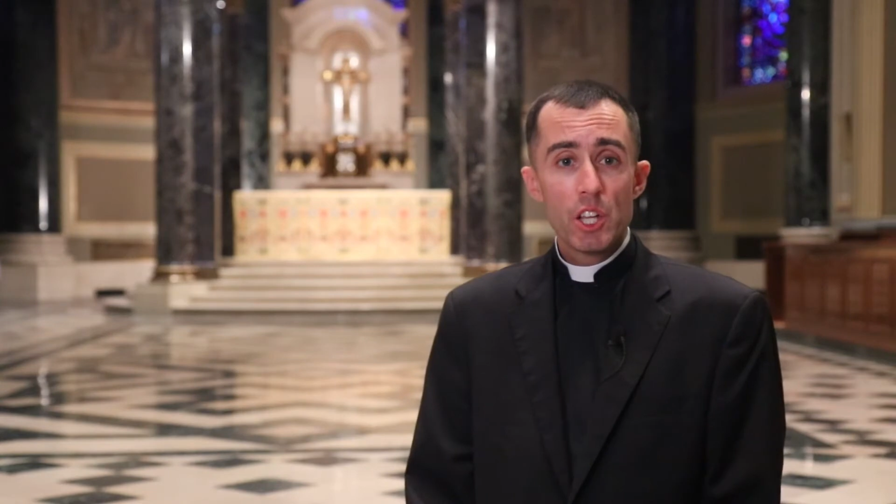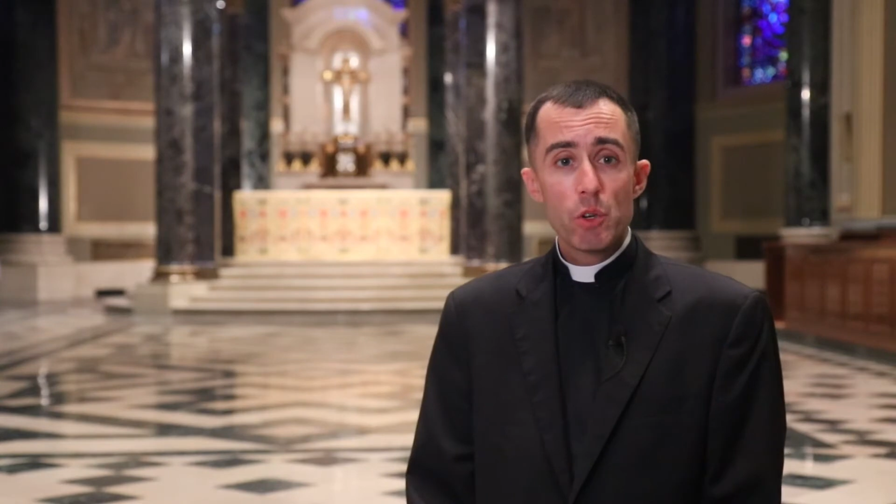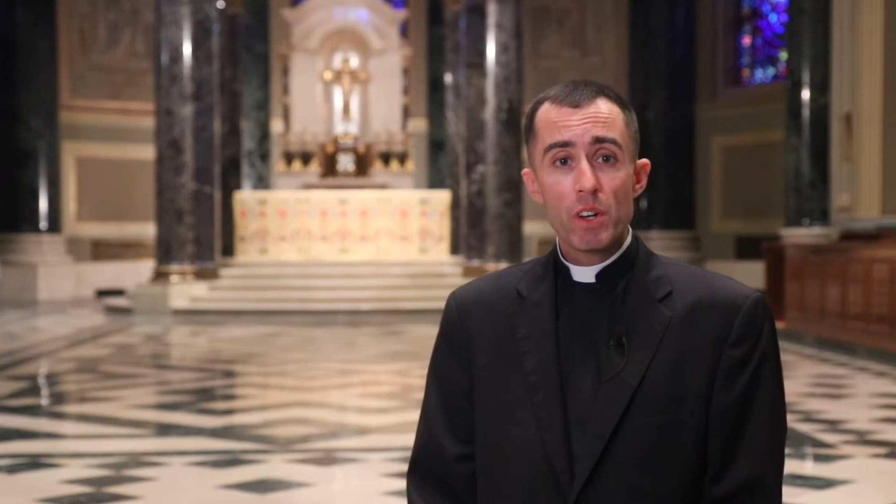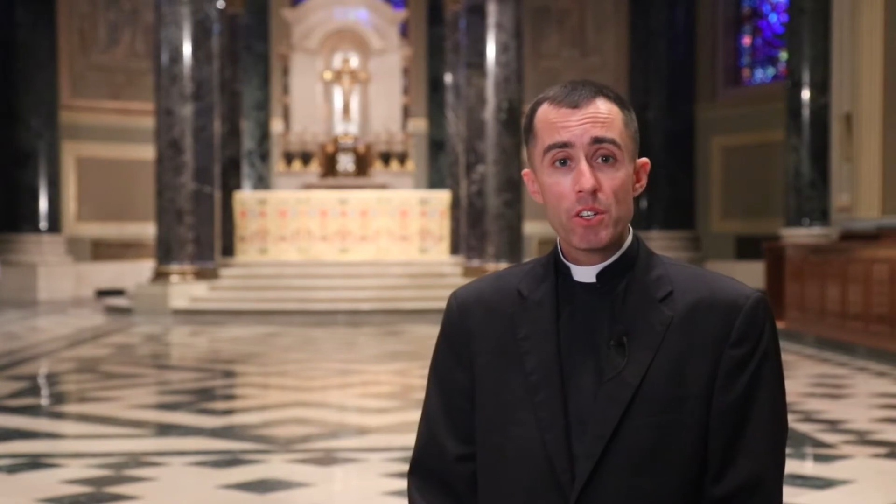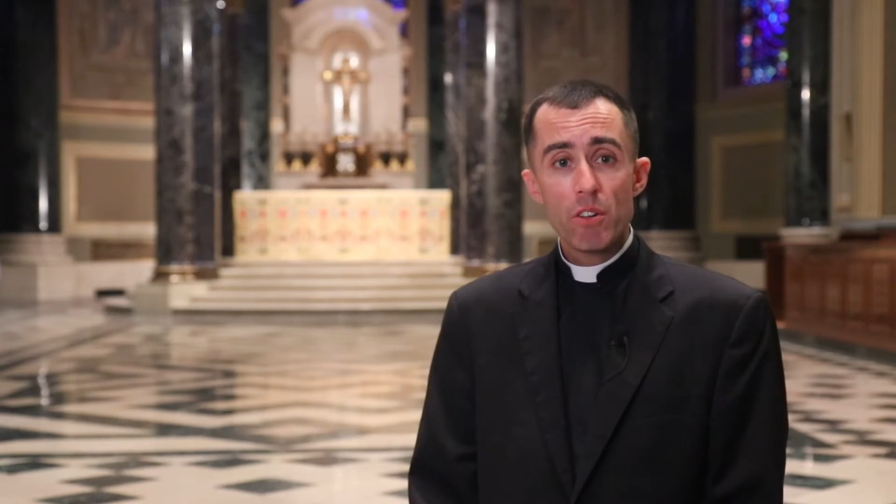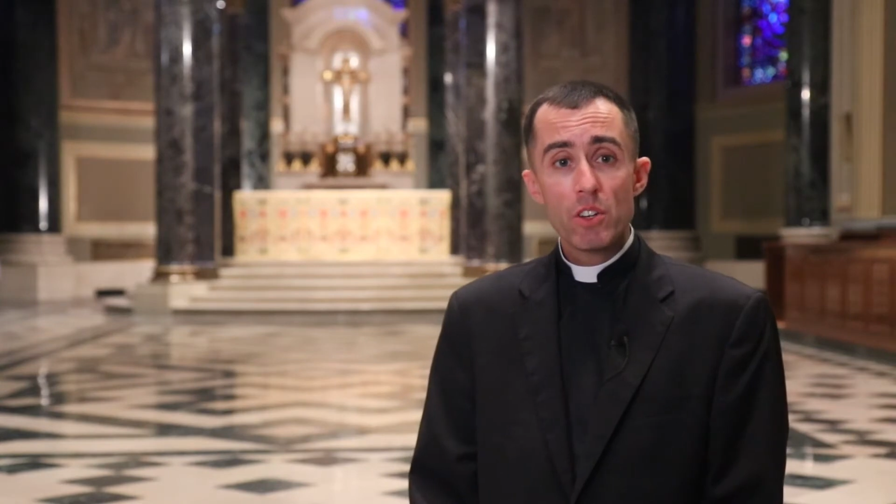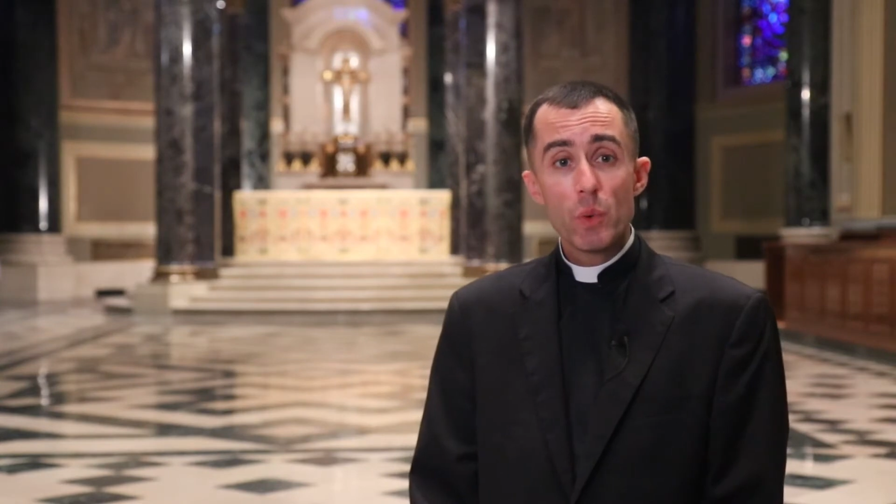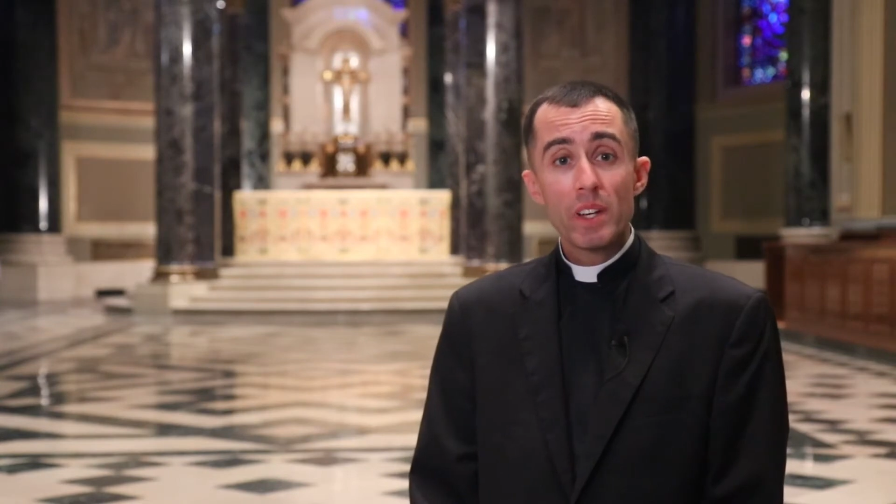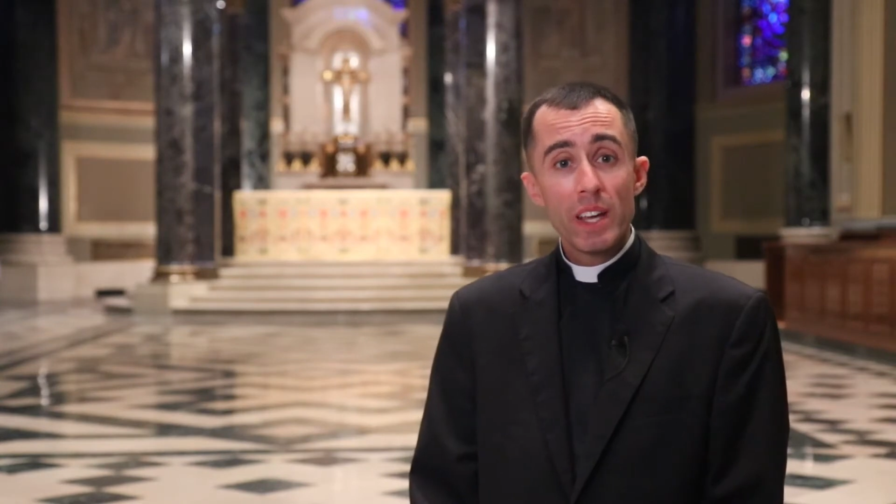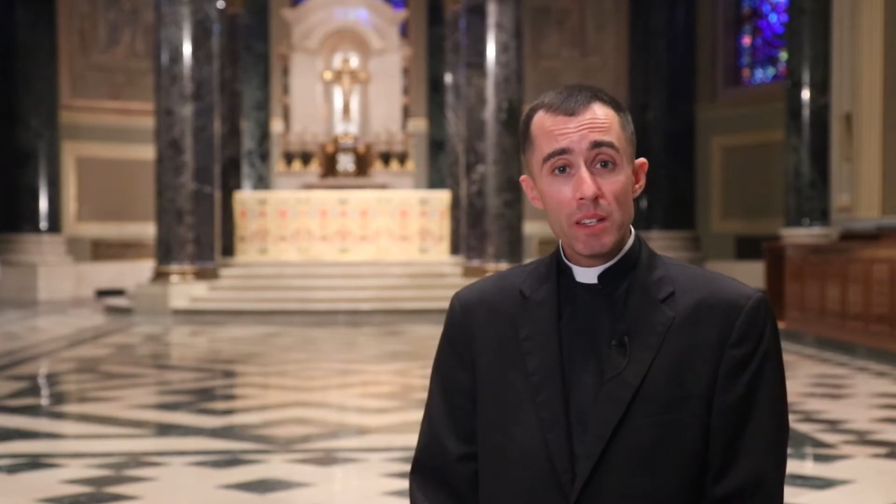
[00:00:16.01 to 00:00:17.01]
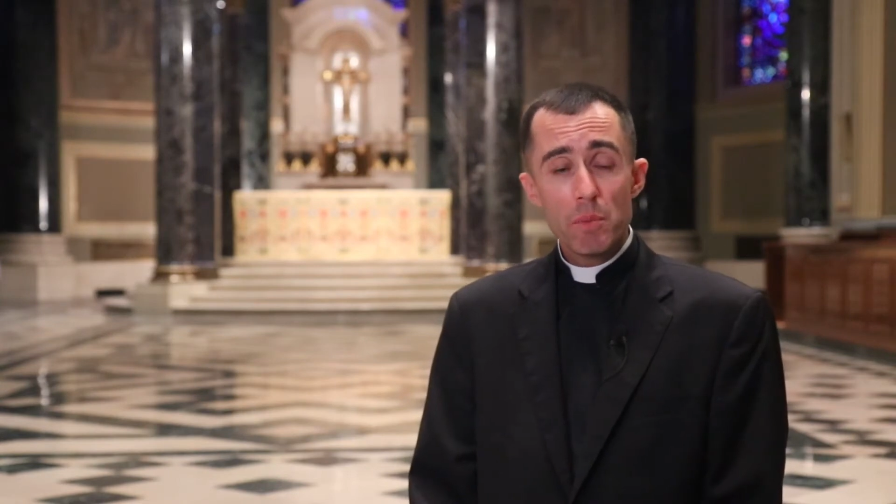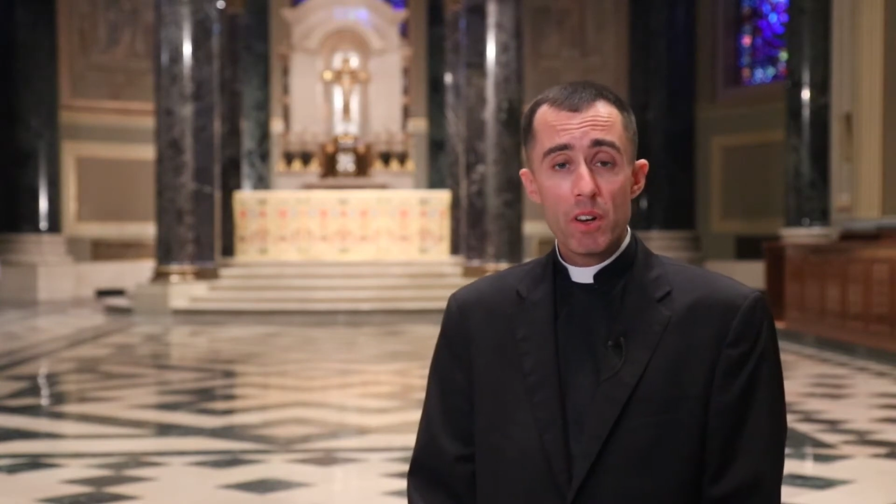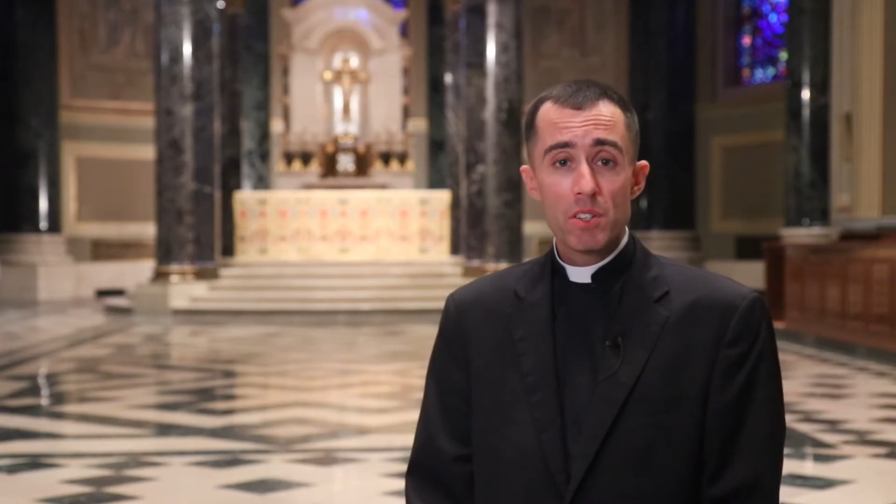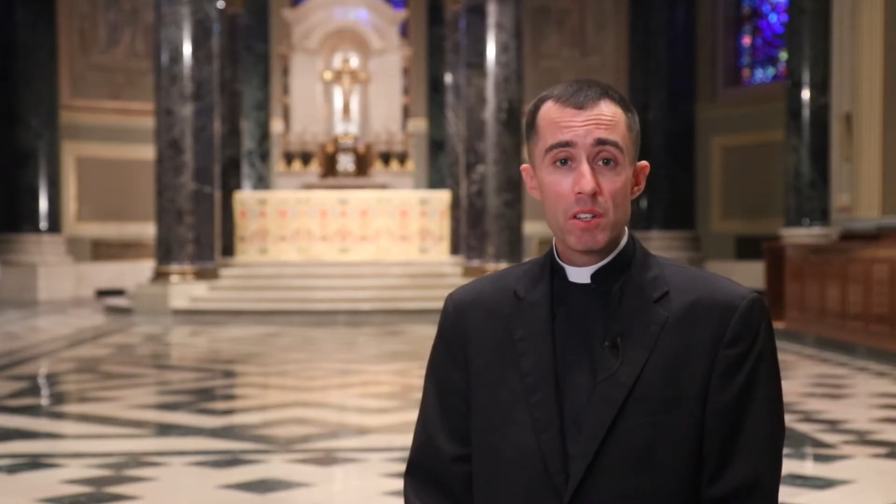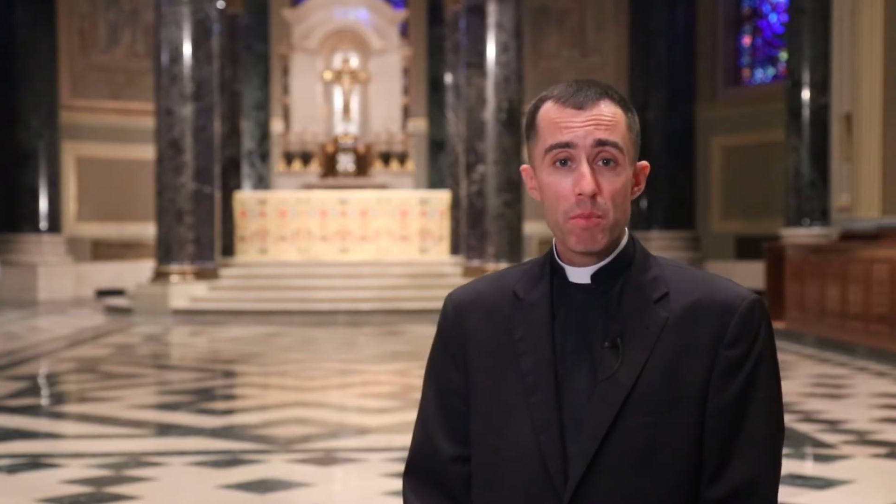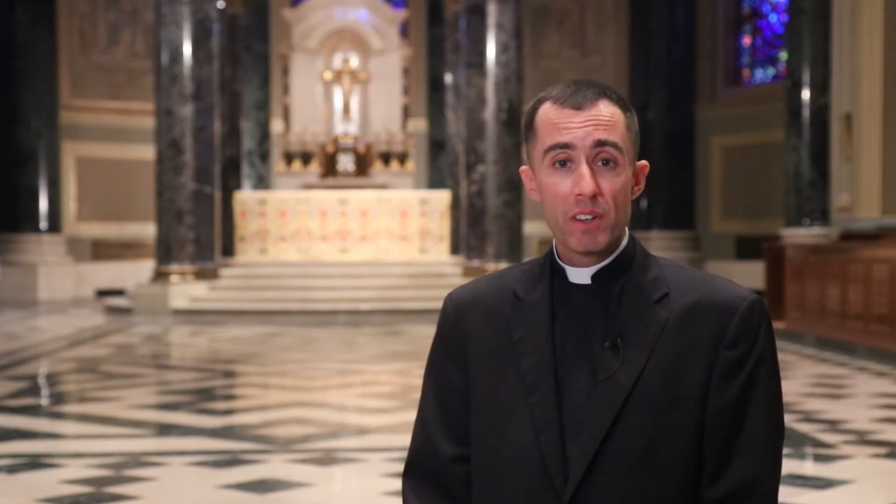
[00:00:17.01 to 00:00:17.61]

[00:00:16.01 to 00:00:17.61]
to return to an in-person